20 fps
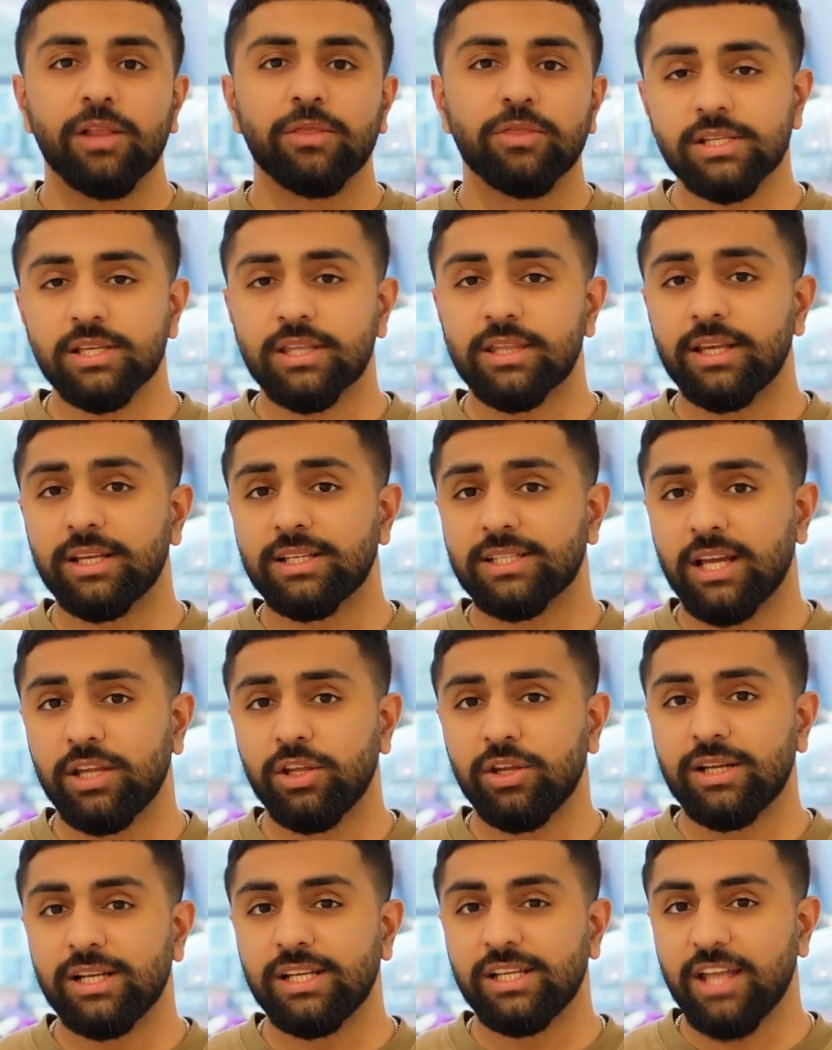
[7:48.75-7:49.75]
Those are things
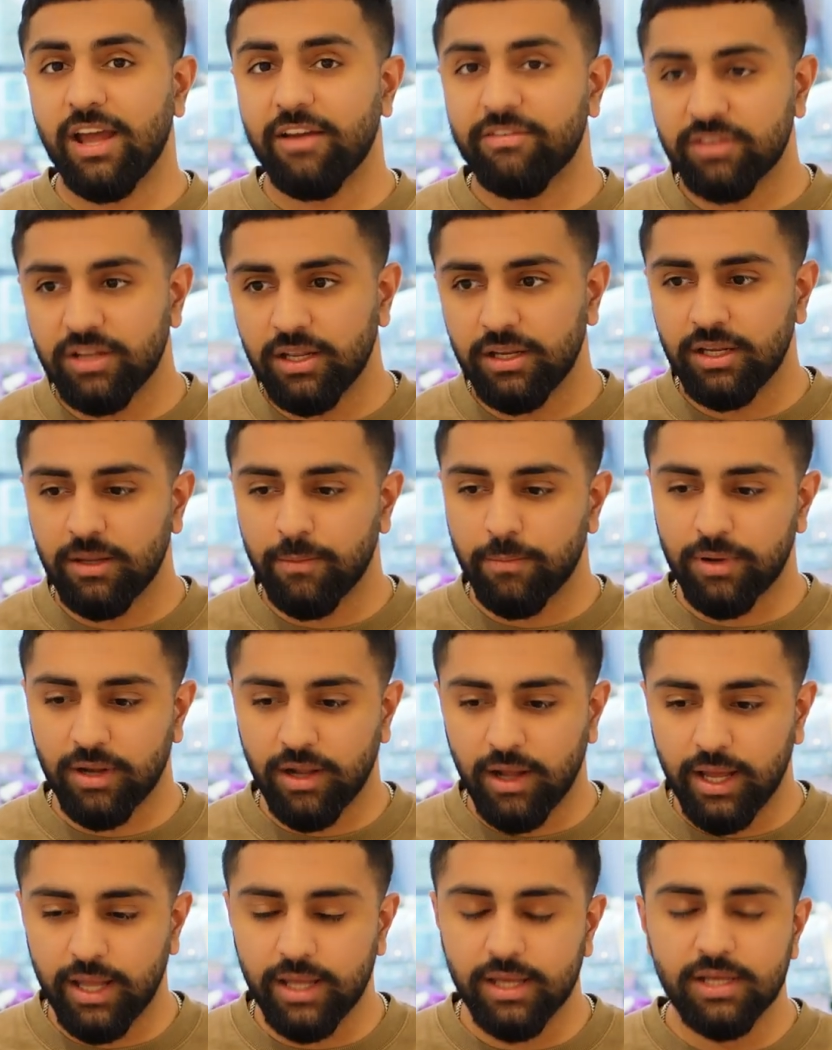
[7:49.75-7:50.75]
that you can definitely
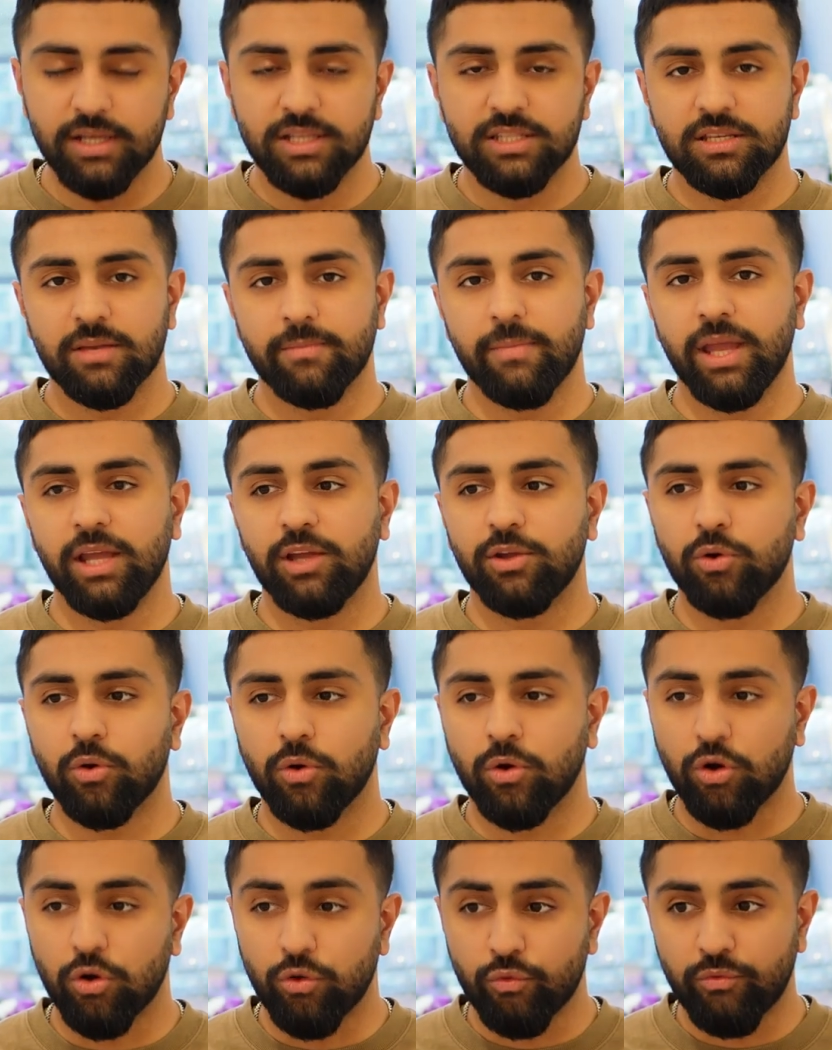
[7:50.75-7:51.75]
apply to make
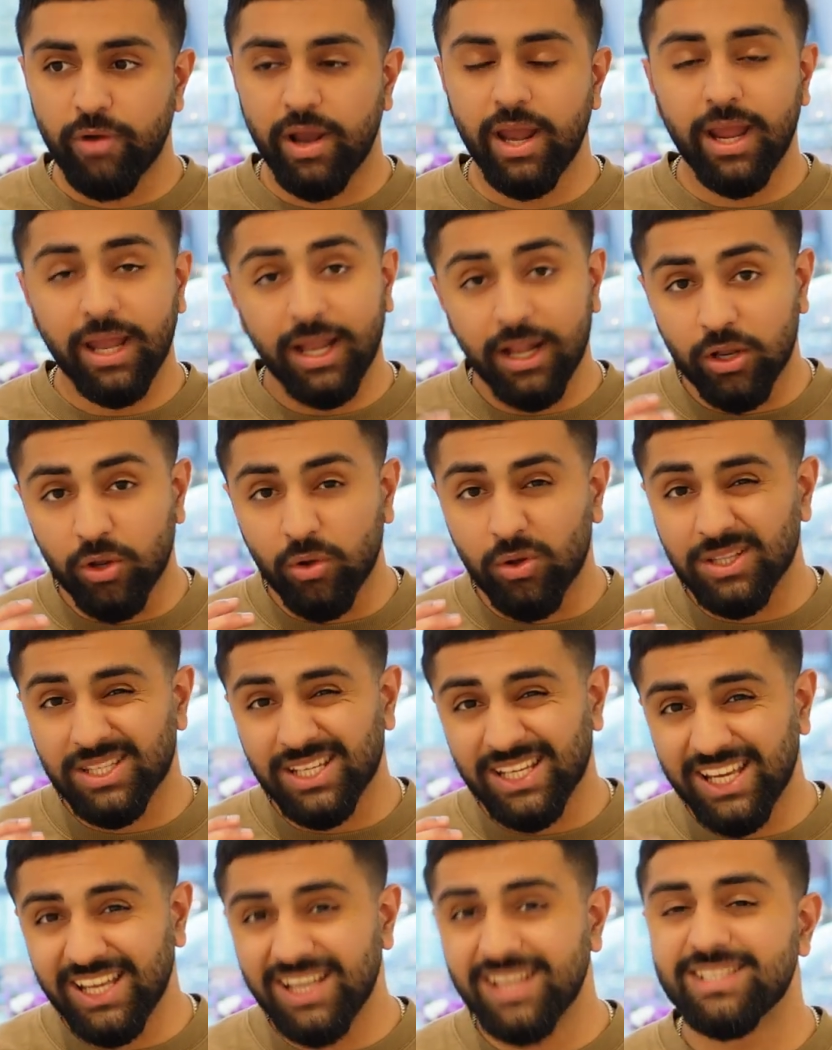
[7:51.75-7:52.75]
your career a
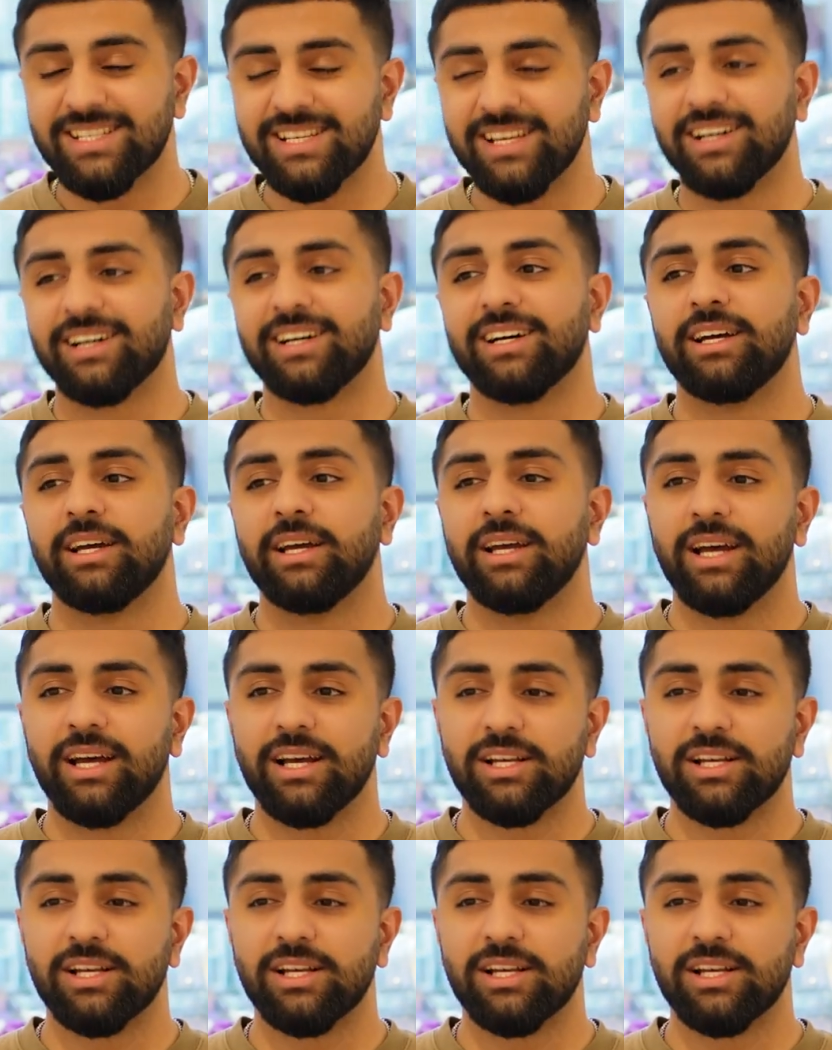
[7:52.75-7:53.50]
lot easier,